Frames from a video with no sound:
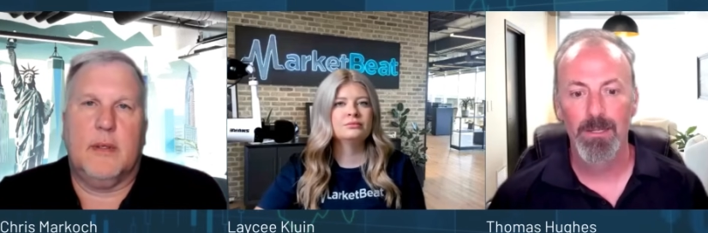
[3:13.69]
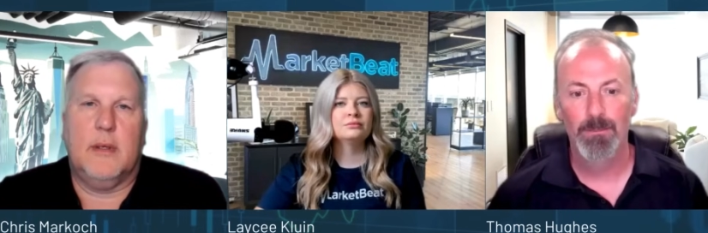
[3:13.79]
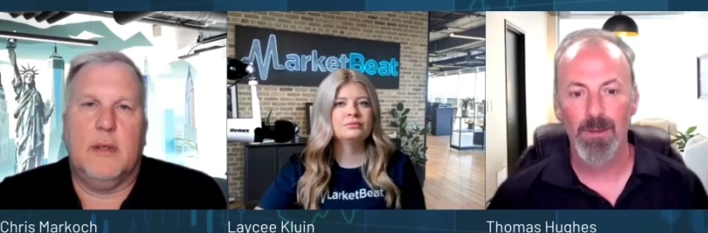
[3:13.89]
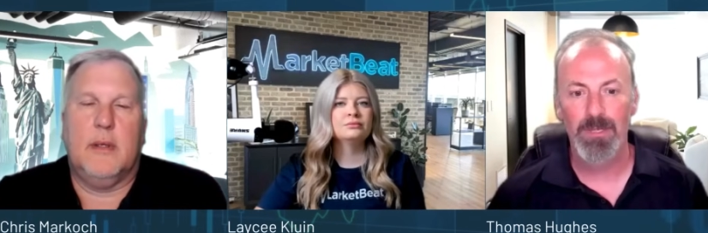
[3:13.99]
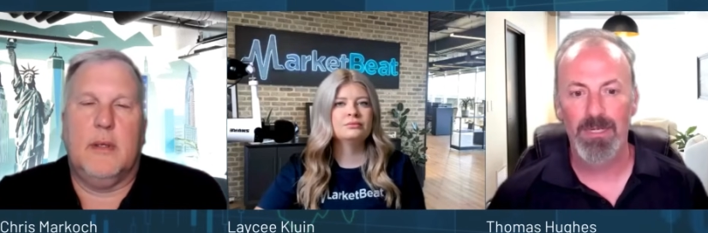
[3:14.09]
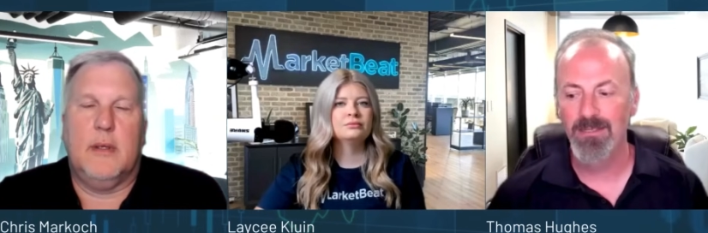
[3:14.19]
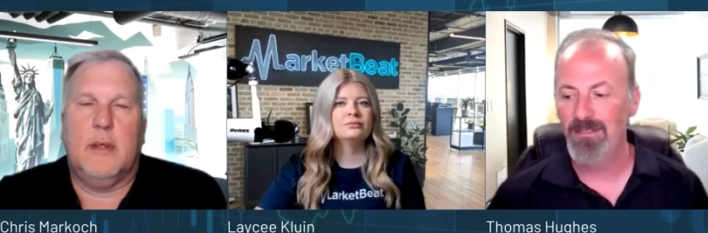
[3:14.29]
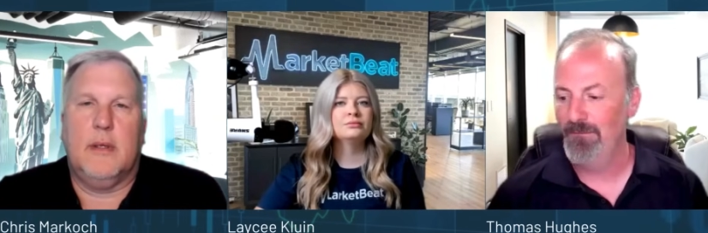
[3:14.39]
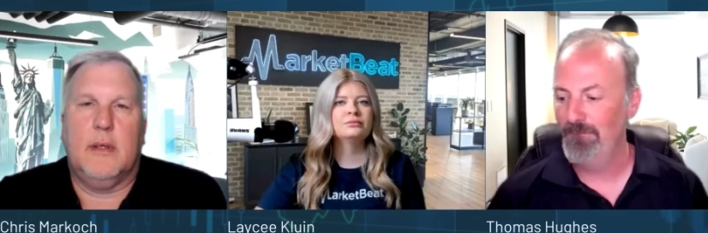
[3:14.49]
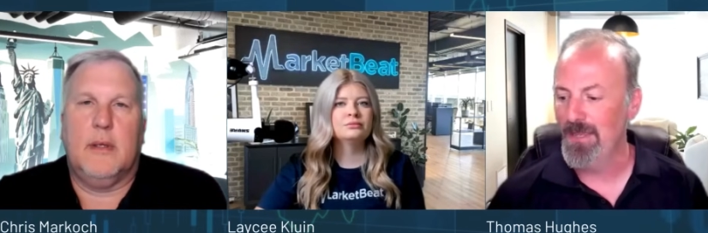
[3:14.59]
Speaker 1: but because
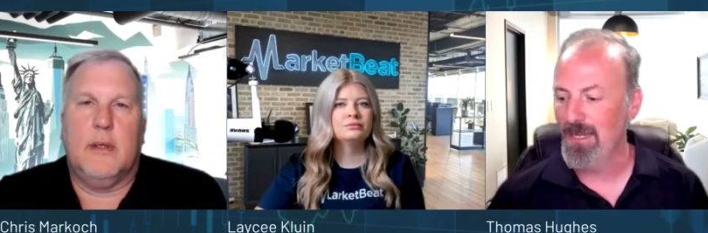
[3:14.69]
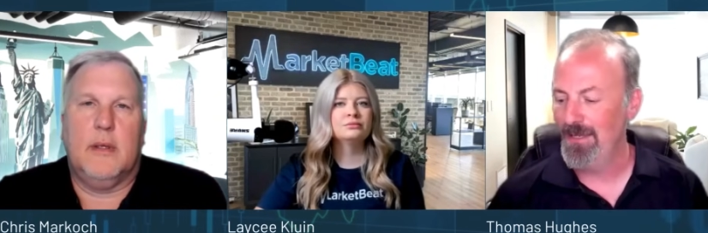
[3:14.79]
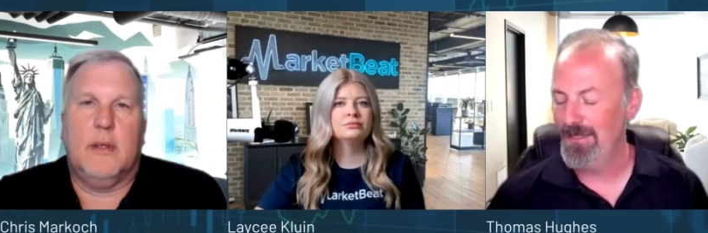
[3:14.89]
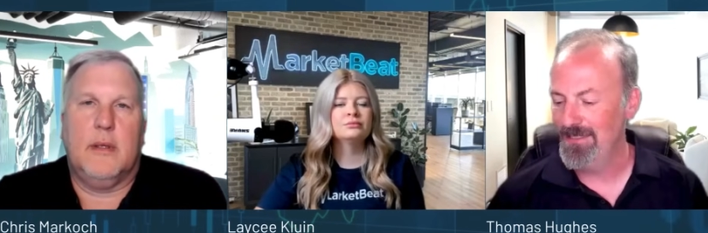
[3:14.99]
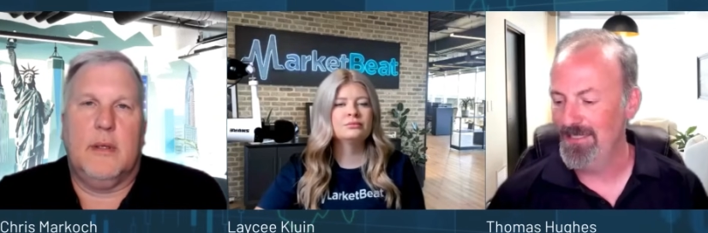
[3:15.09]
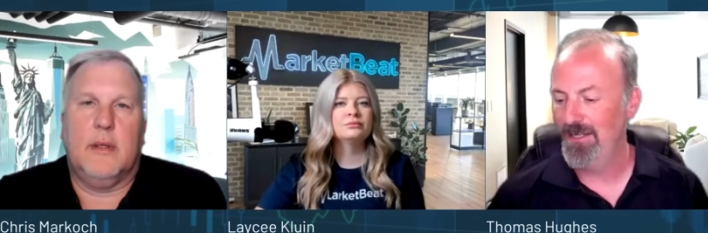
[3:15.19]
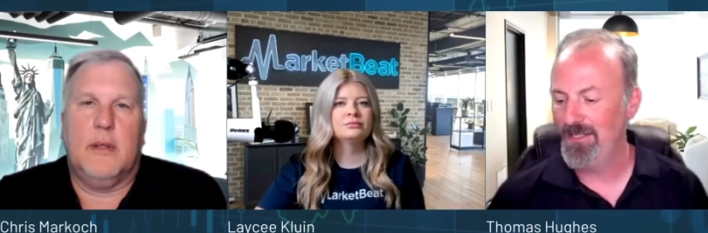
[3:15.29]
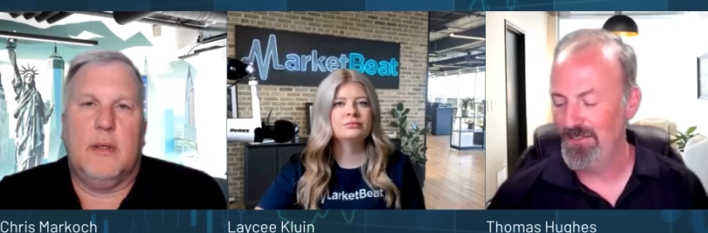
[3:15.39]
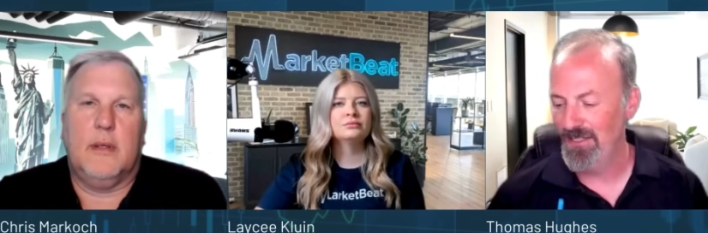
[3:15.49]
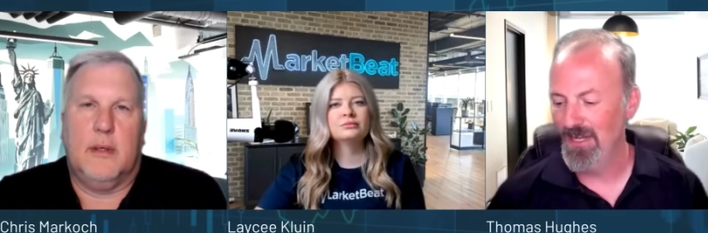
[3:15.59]
NVIDIA is
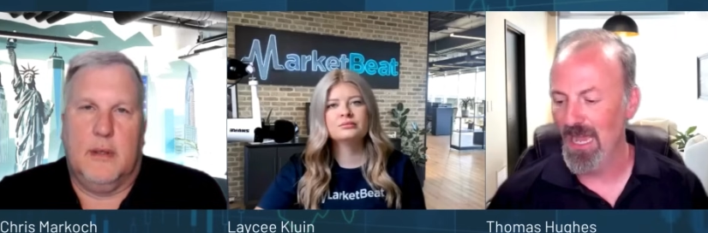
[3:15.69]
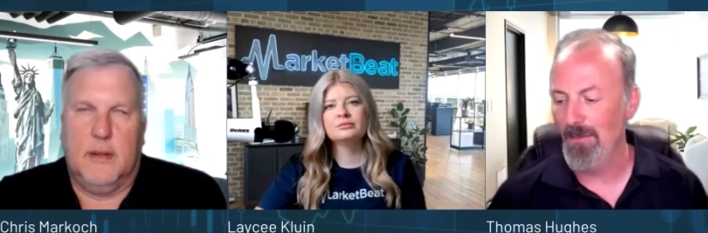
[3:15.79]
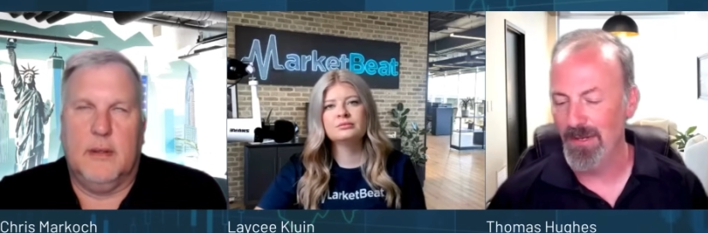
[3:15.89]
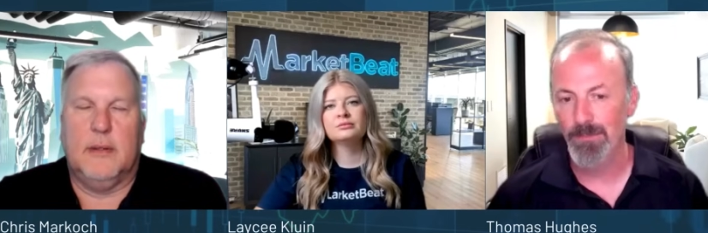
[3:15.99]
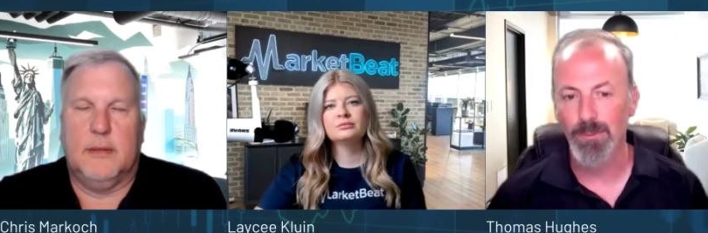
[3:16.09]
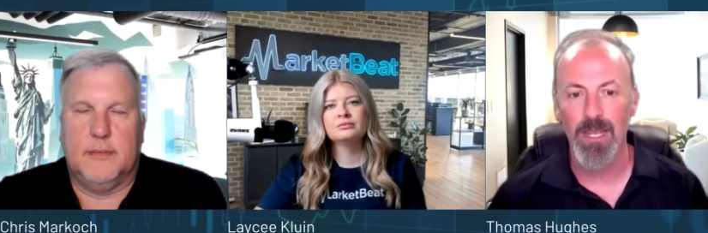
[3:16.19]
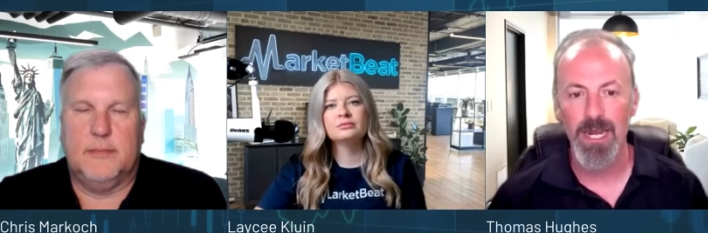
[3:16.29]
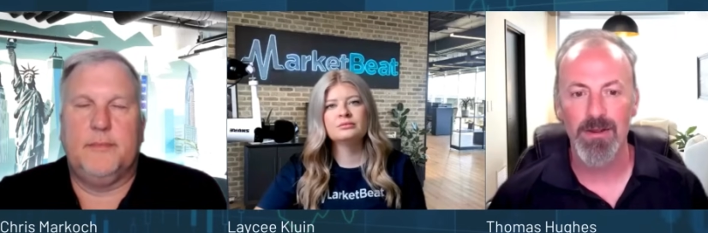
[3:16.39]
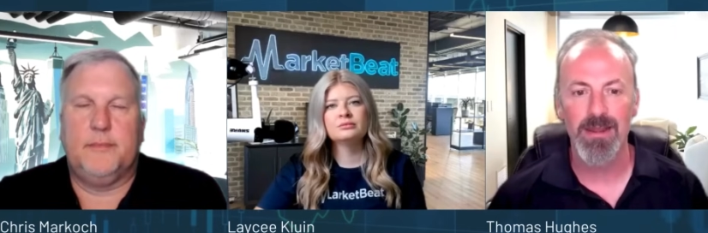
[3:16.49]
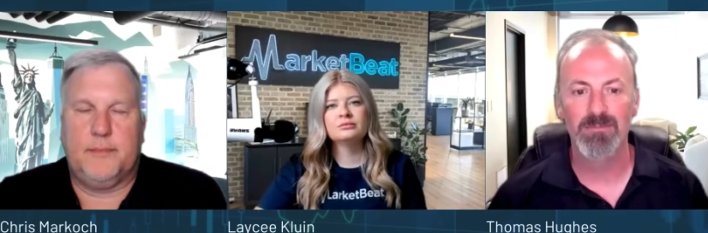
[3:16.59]
such the dominant
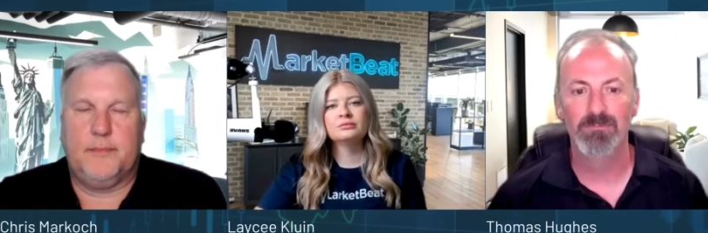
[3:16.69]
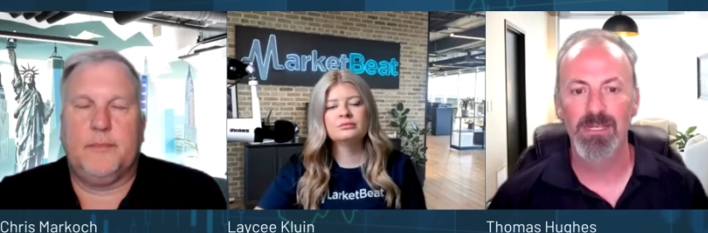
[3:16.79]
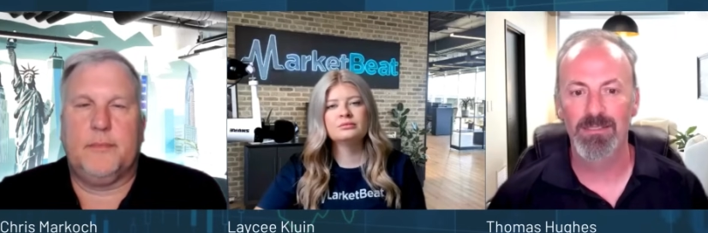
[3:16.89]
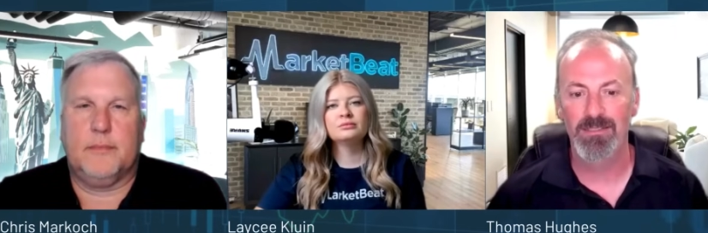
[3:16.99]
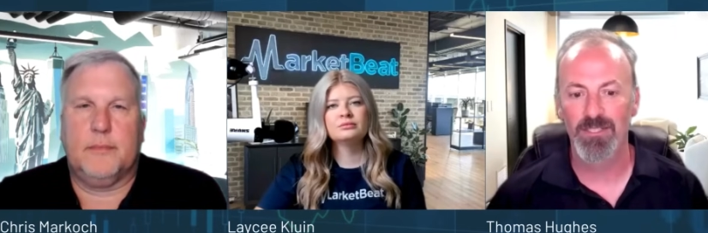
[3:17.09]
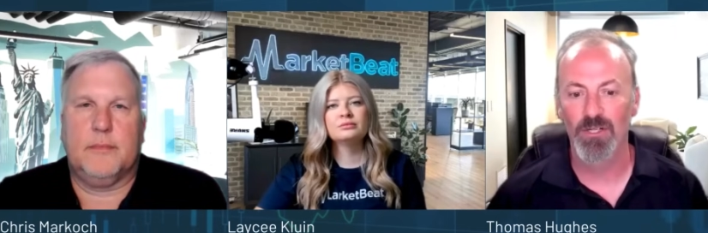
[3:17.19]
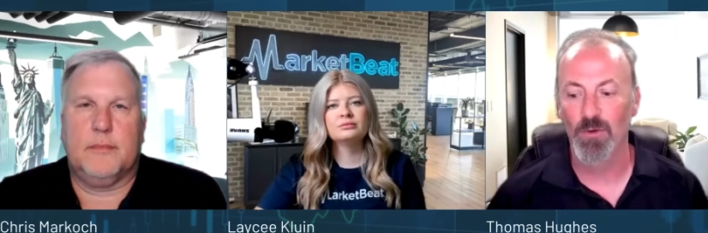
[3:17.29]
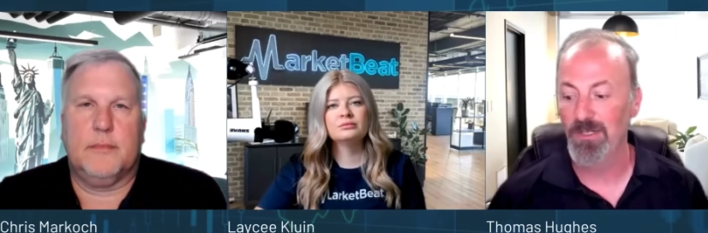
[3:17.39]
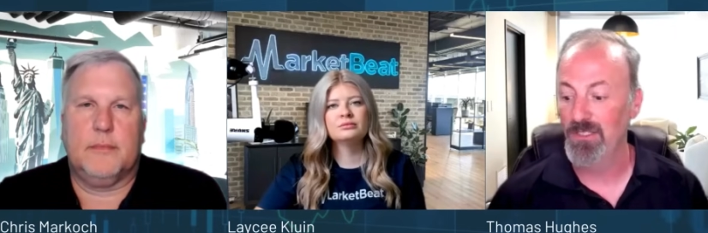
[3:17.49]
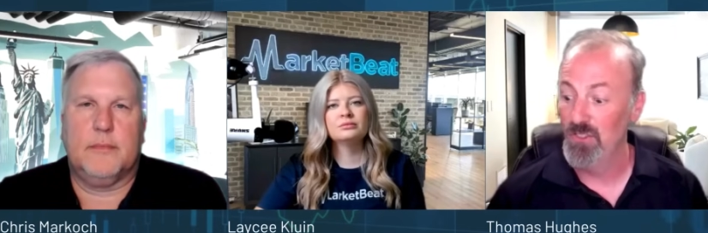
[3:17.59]
player and its business is
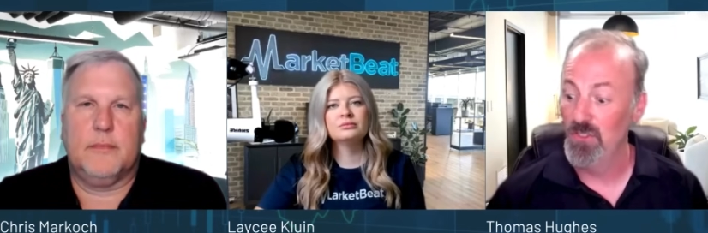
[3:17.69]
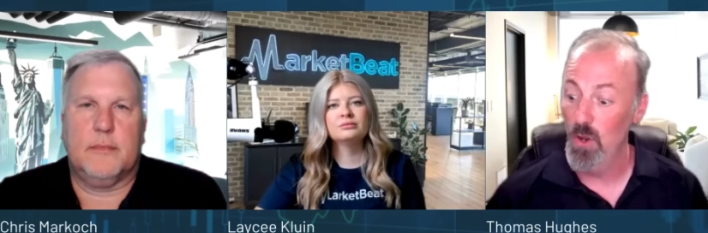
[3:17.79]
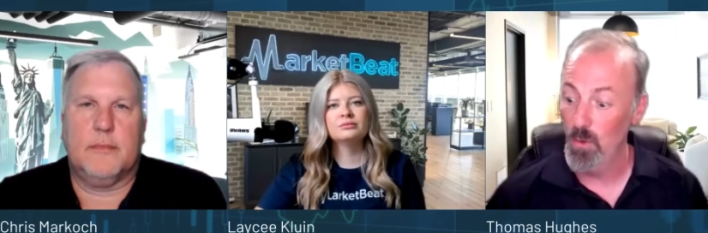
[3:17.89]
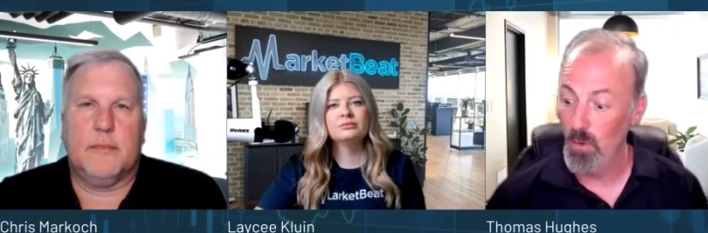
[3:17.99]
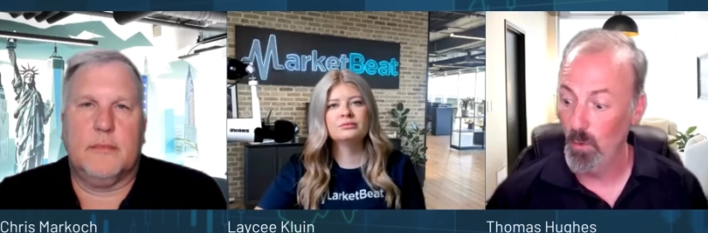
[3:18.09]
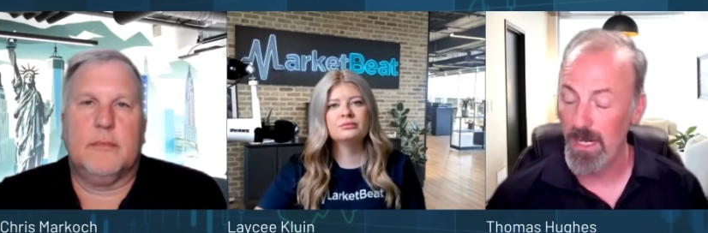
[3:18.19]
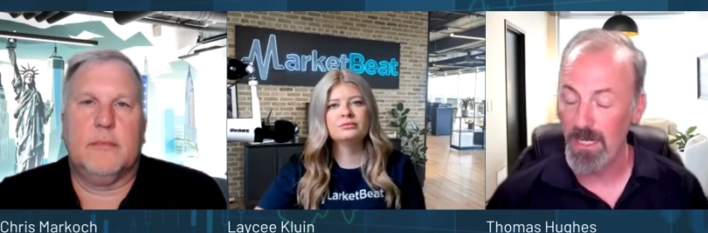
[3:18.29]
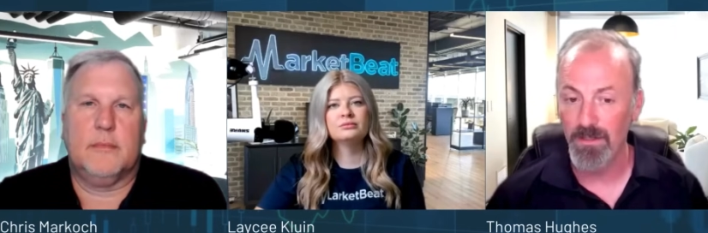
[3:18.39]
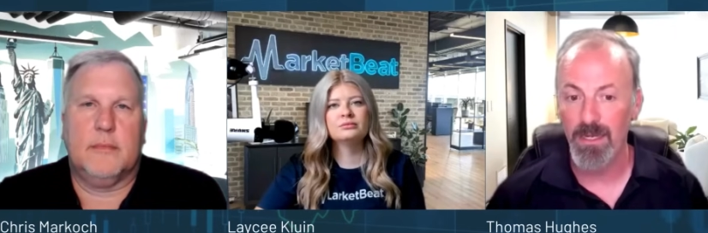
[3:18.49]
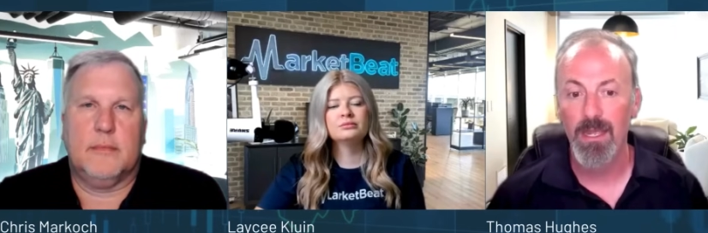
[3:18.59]
growing so
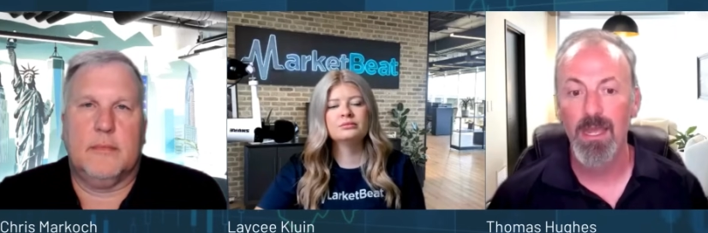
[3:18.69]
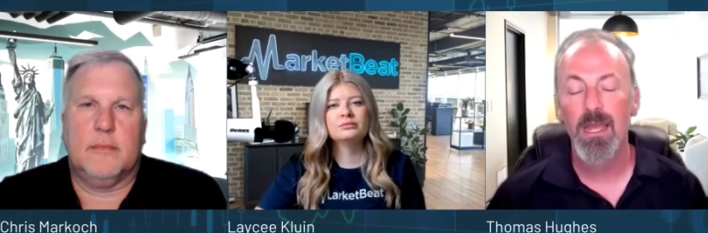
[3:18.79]
quickly,